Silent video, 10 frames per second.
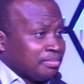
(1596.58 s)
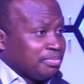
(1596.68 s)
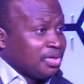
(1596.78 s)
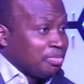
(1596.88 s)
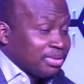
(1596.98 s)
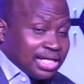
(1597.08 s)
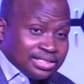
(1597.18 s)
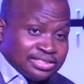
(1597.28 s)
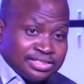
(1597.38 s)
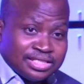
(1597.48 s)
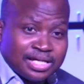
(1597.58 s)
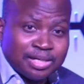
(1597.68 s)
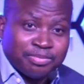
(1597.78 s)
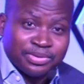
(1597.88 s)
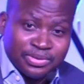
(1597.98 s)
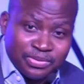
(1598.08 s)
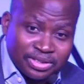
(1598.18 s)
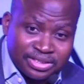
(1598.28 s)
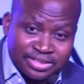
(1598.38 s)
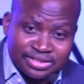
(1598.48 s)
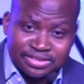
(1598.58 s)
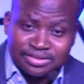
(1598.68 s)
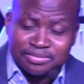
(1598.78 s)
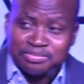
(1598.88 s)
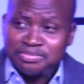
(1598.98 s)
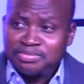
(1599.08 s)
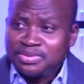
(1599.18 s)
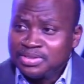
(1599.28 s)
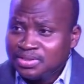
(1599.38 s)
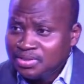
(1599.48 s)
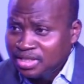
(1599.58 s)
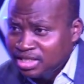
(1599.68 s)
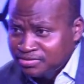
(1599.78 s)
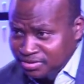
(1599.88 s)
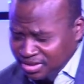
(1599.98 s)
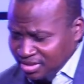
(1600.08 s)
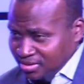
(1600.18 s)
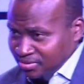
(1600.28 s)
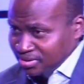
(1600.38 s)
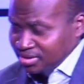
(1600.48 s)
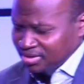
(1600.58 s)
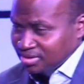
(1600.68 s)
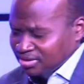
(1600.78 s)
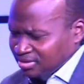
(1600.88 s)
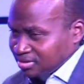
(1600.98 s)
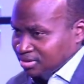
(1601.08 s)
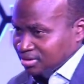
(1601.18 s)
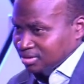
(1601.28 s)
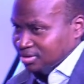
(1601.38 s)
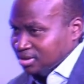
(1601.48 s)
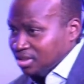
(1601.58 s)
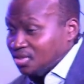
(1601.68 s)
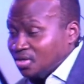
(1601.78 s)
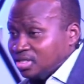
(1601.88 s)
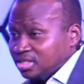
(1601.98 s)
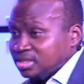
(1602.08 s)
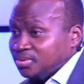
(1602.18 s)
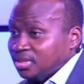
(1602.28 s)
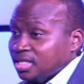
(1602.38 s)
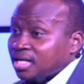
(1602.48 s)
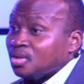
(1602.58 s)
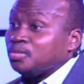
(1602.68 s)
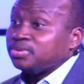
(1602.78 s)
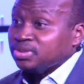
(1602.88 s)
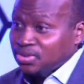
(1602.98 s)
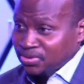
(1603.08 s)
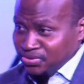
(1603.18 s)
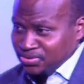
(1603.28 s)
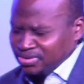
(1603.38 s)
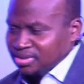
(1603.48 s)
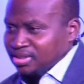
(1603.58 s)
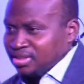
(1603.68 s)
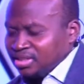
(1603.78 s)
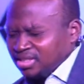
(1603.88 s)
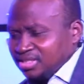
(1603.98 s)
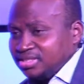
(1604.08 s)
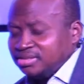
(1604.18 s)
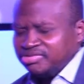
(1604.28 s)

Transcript: Paul plants, Apollo waters, but God gives the increase. So God is the one that opened doors. You see, if